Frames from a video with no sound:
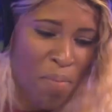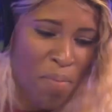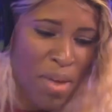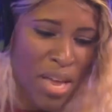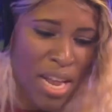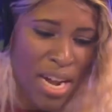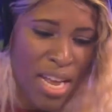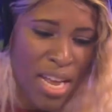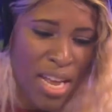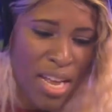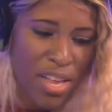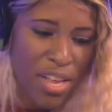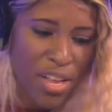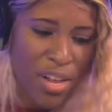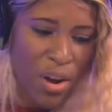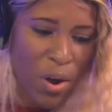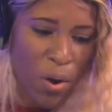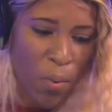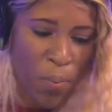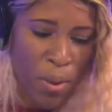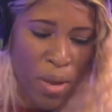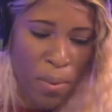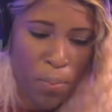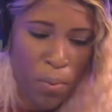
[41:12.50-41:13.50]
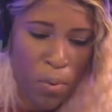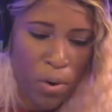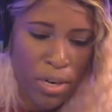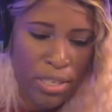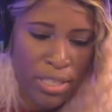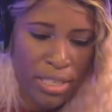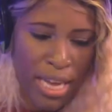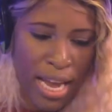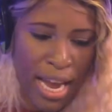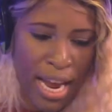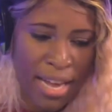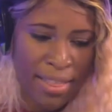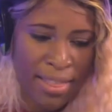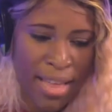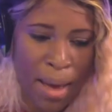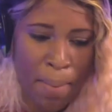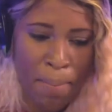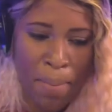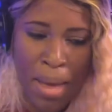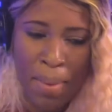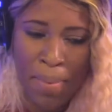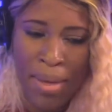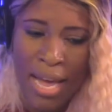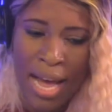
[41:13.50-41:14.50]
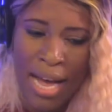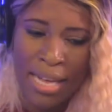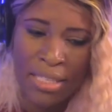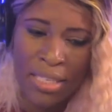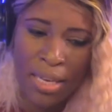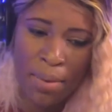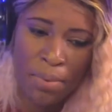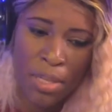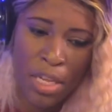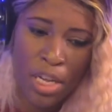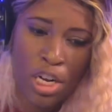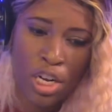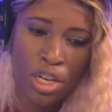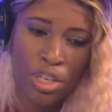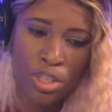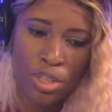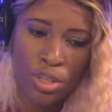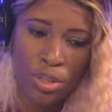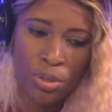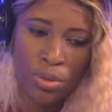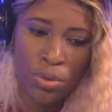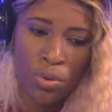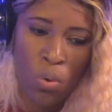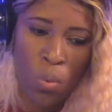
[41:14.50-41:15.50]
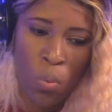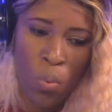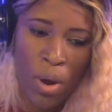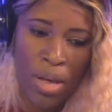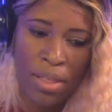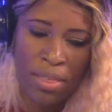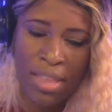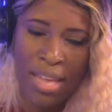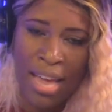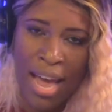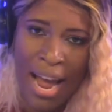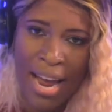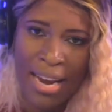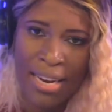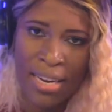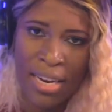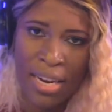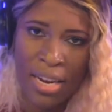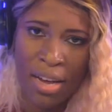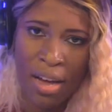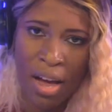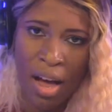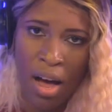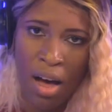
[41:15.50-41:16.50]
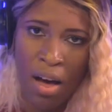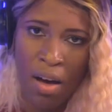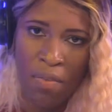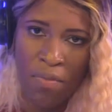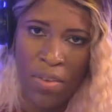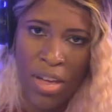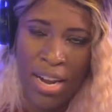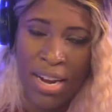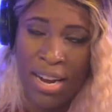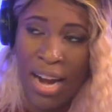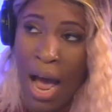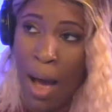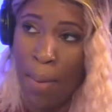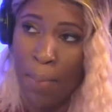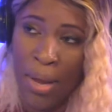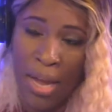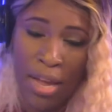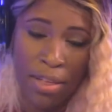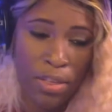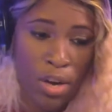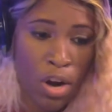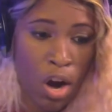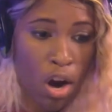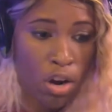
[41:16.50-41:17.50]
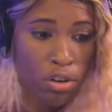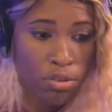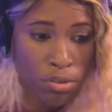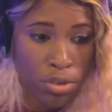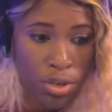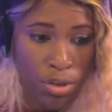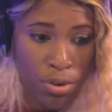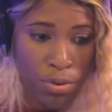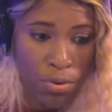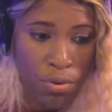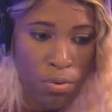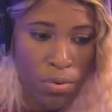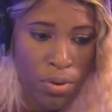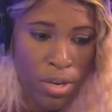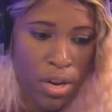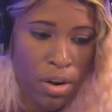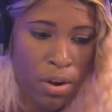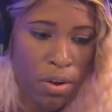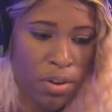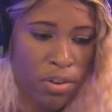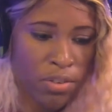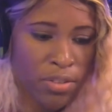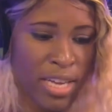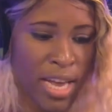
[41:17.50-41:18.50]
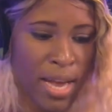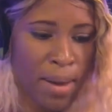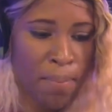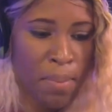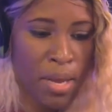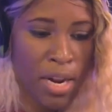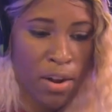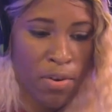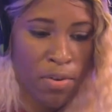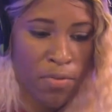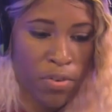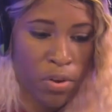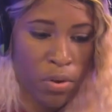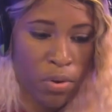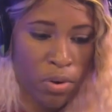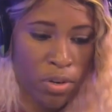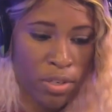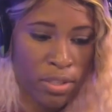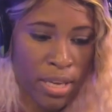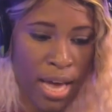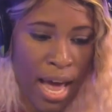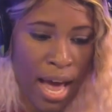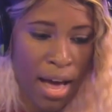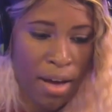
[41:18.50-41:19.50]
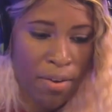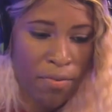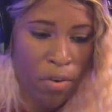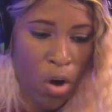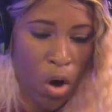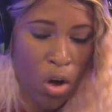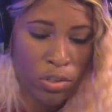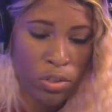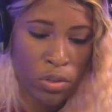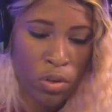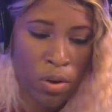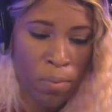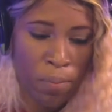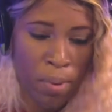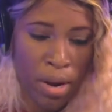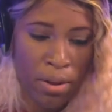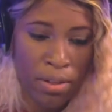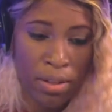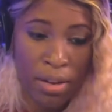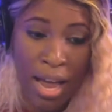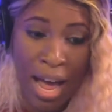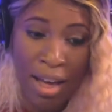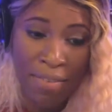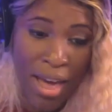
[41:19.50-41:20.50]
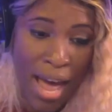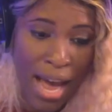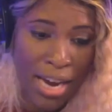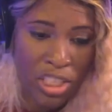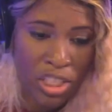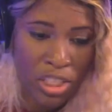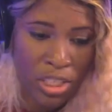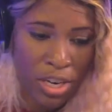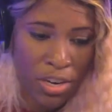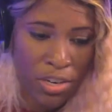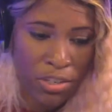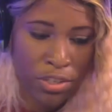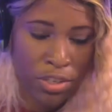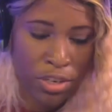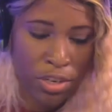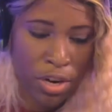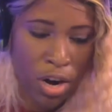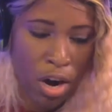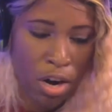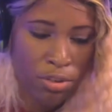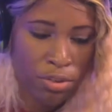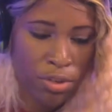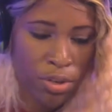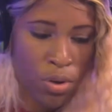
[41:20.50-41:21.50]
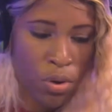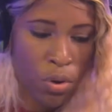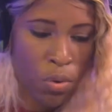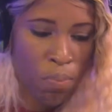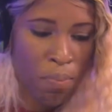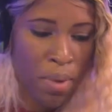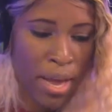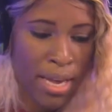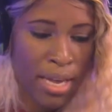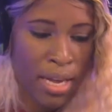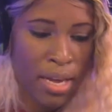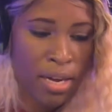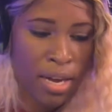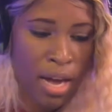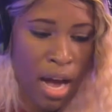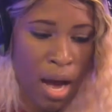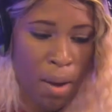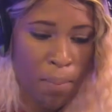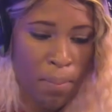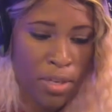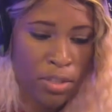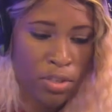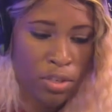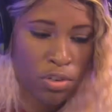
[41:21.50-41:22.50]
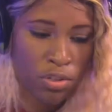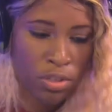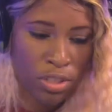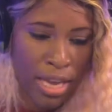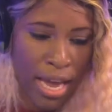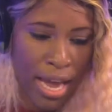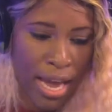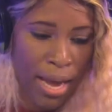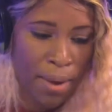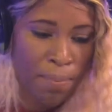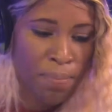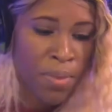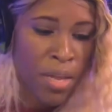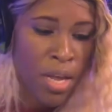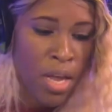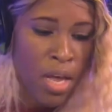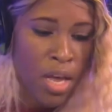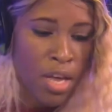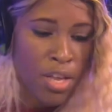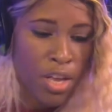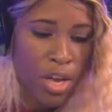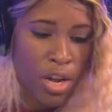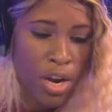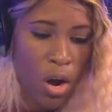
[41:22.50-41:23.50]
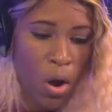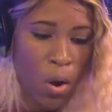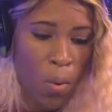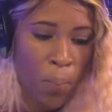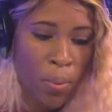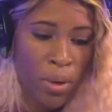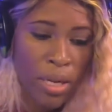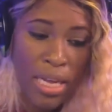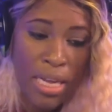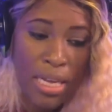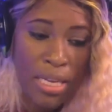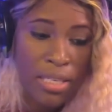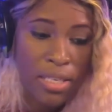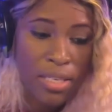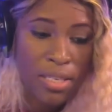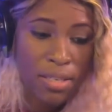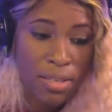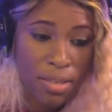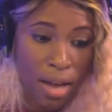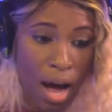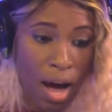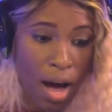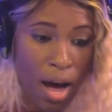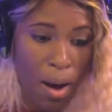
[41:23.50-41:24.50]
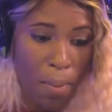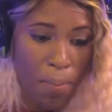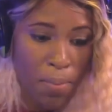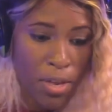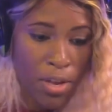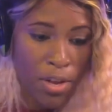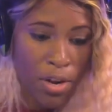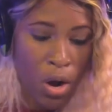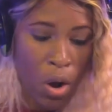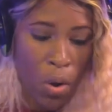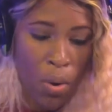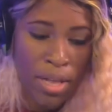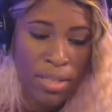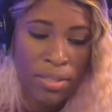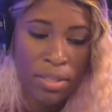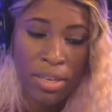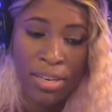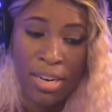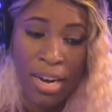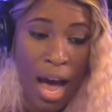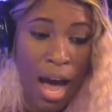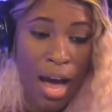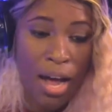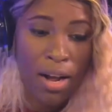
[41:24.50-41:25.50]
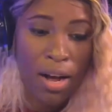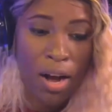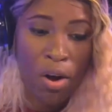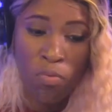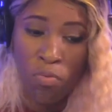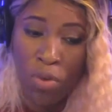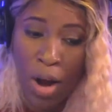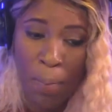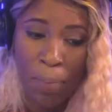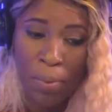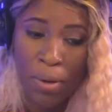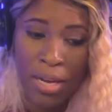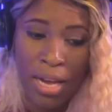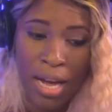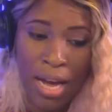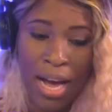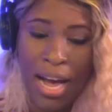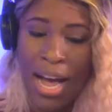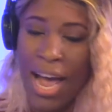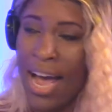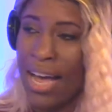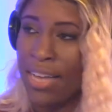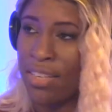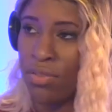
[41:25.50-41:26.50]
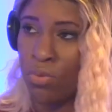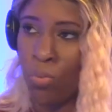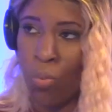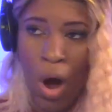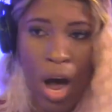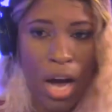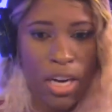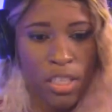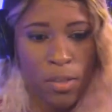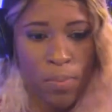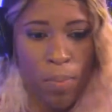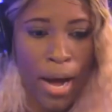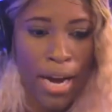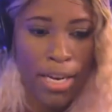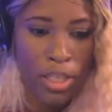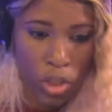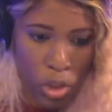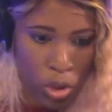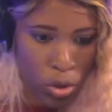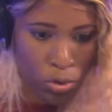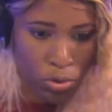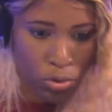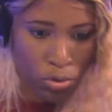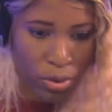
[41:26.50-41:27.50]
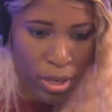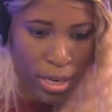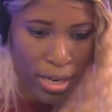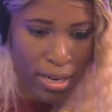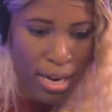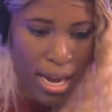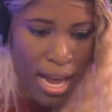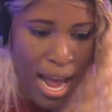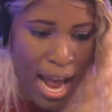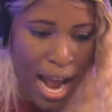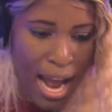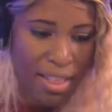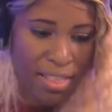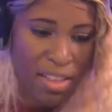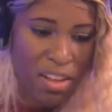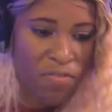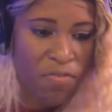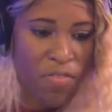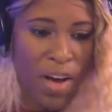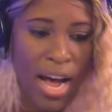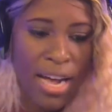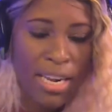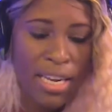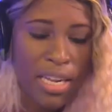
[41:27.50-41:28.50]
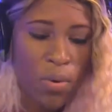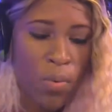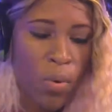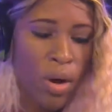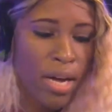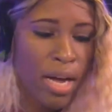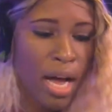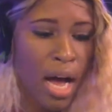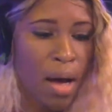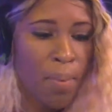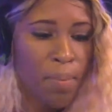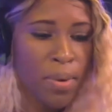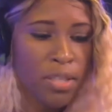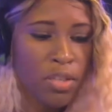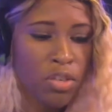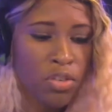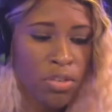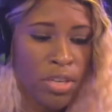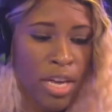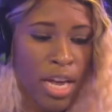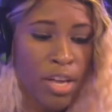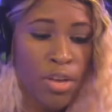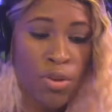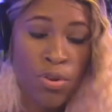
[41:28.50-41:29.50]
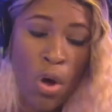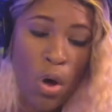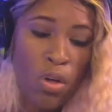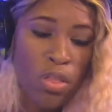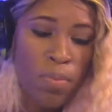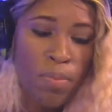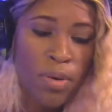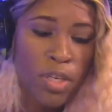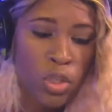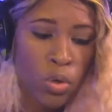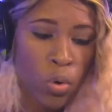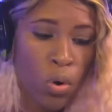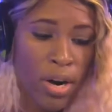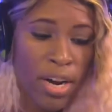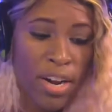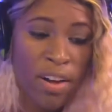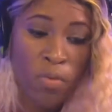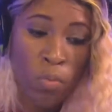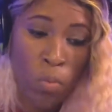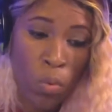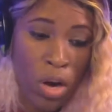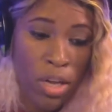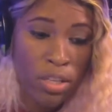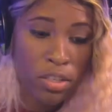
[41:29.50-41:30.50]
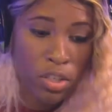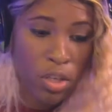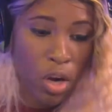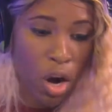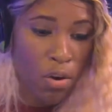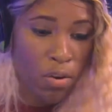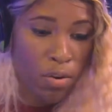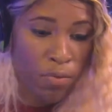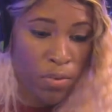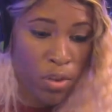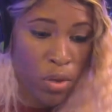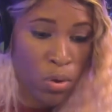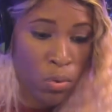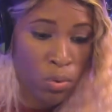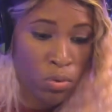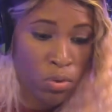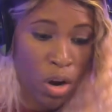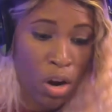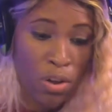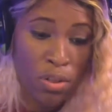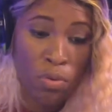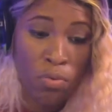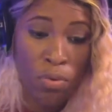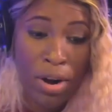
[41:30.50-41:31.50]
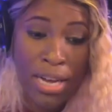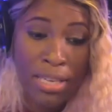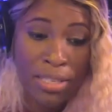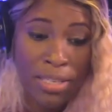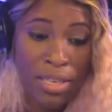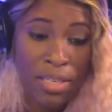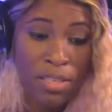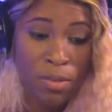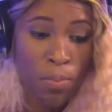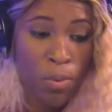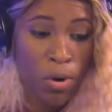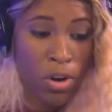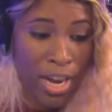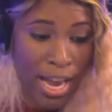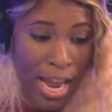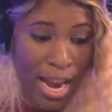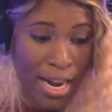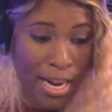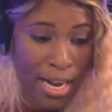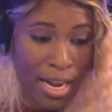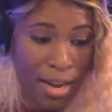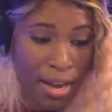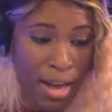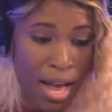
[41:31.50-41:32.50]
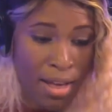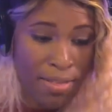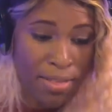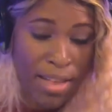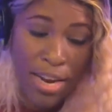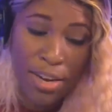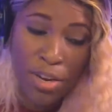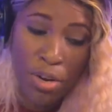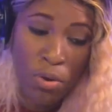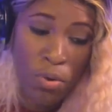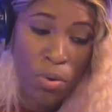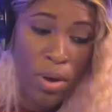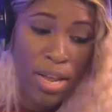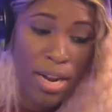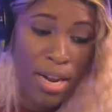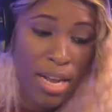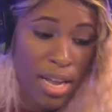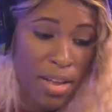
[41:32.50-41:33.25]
many, you know, people are saying that maybe it has something to do with the idea of it not being the cartoon. You know, they're saying many reviewers have also compared the live action series to the cartoon, making a commenter say, you know, please stop. You know, it's not a replica as watched by children. And then finally, one commenter saying, you know, the majority of one-star reviews are the racists brigading. They do it